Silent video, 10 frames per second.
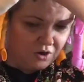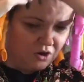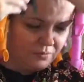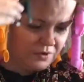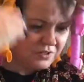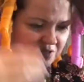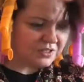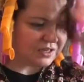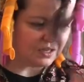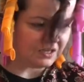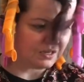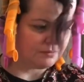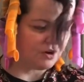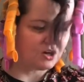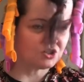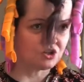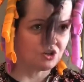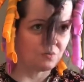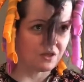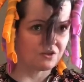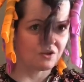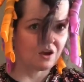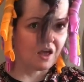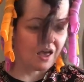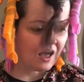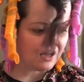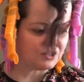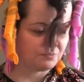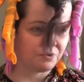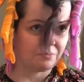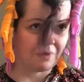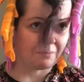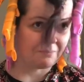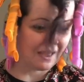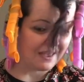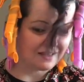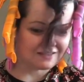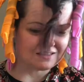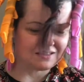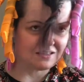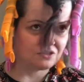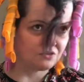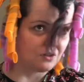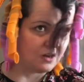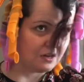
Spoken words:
almost done. I'm not sure whether I should put my bangs in these or not.